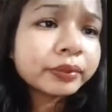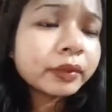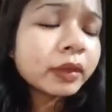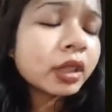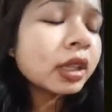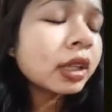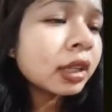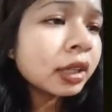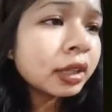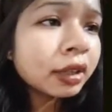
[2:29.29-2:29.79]

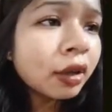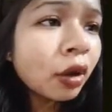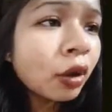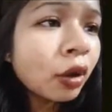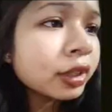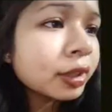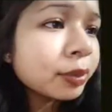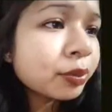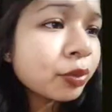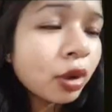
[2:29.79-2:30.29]
all
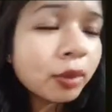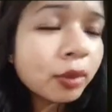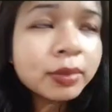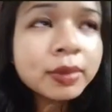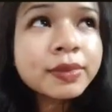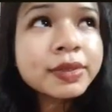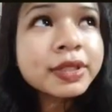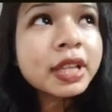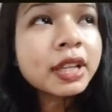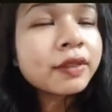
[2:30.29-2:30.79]
the
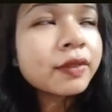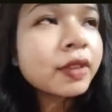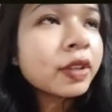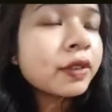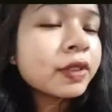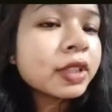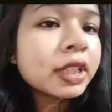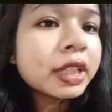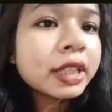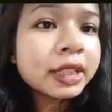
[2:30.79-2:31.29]
problems that were
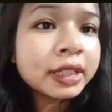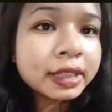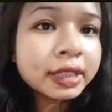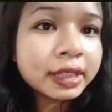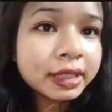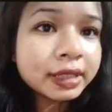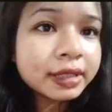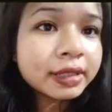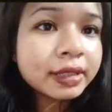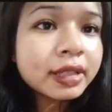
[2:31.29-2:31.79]
with the
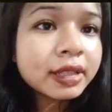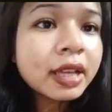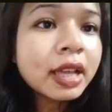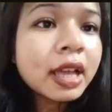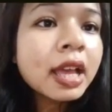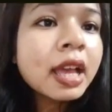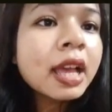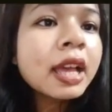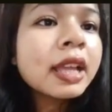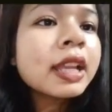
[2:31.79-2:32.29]
Indians.
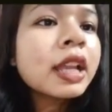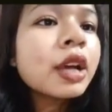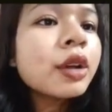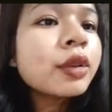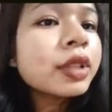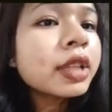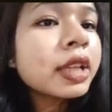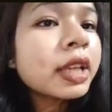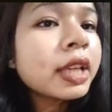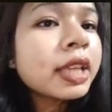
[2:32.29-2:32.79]
Now
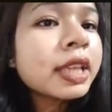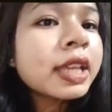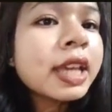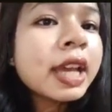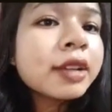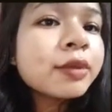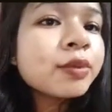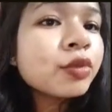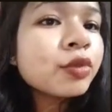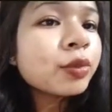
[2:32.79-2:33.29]
he had
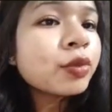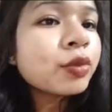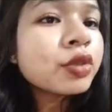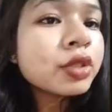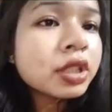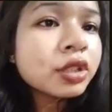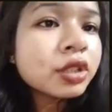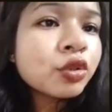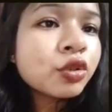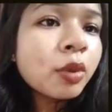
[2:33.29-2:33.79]
proposed
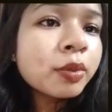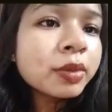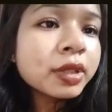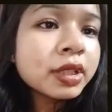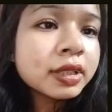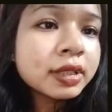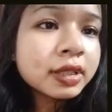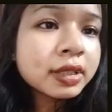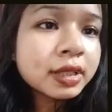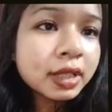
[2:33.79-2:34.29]
a
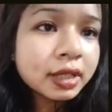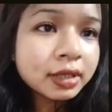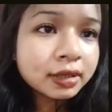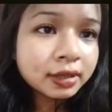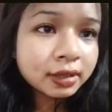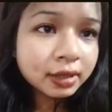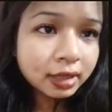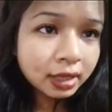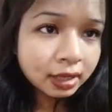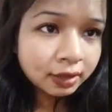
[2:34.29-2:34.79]
dominant status
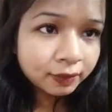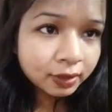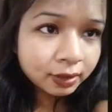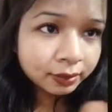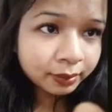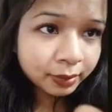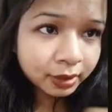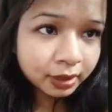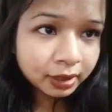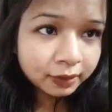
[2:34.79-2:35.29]
that will
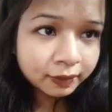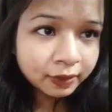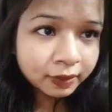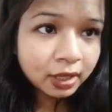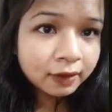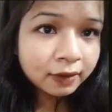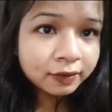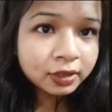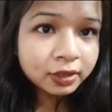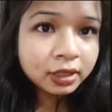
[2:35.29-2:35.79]
be given
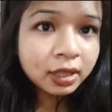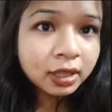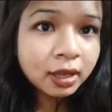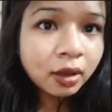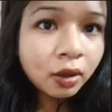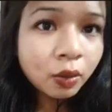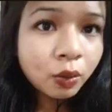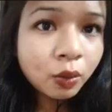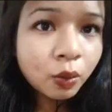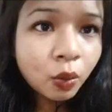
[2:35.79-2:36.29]
after the
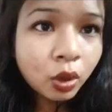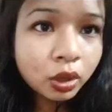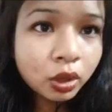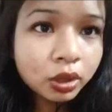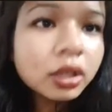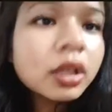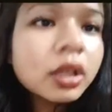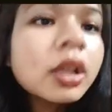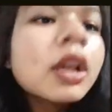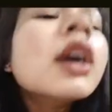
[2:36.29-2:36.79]
war.
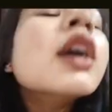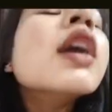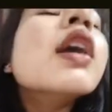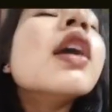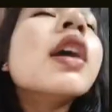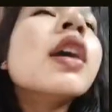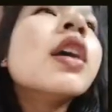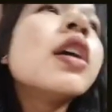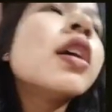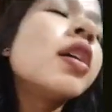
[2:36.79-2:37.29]

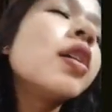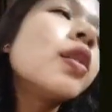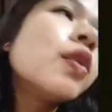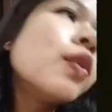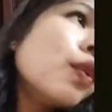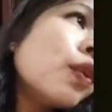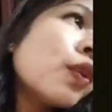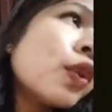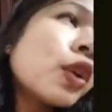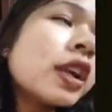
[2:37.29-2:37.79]

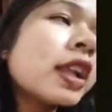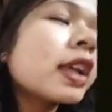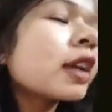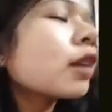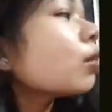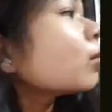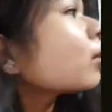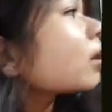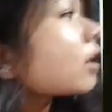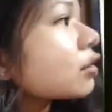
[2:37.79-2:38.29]
Like,
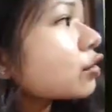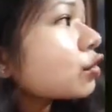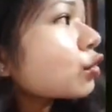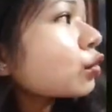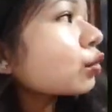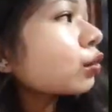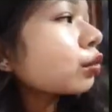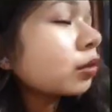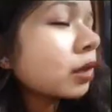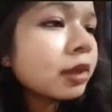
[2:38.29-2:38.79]
okay,
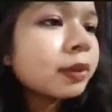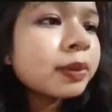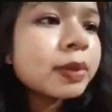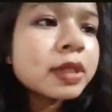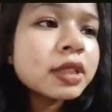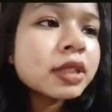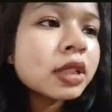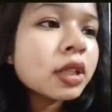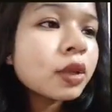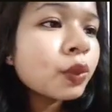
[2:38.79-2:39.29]
so help
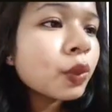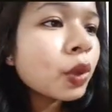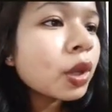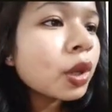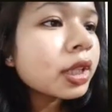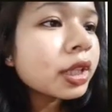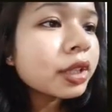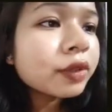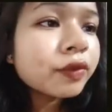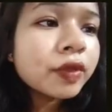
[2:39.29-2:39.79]
us in the war,
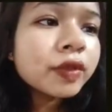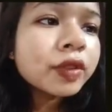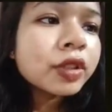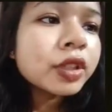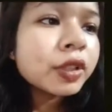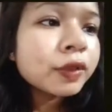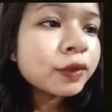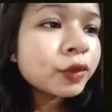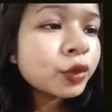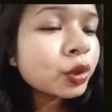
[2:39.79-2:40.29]
then we will
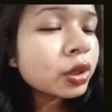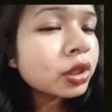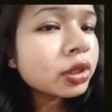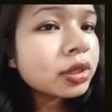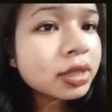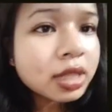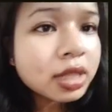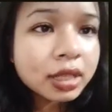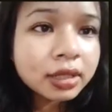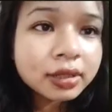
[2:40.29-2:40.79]
give you a
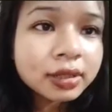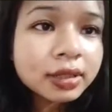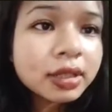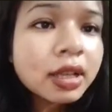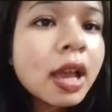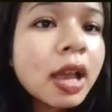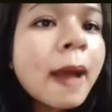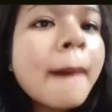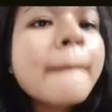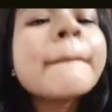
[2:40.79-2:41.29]
status.
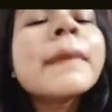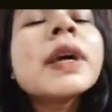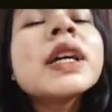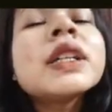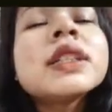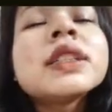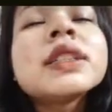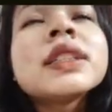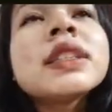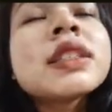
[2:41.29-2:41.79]
But
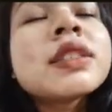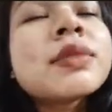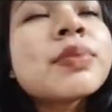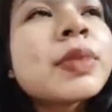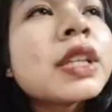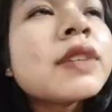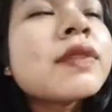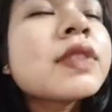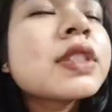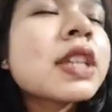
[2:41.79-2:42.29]
this
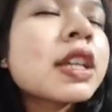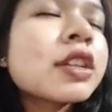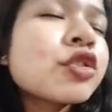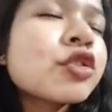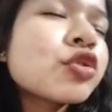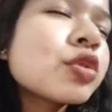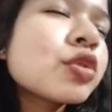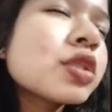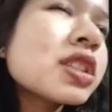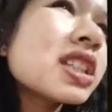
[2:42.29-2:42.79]
plea was
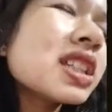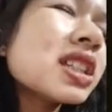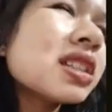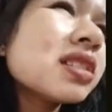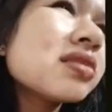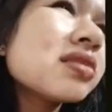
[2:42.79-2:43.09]
actually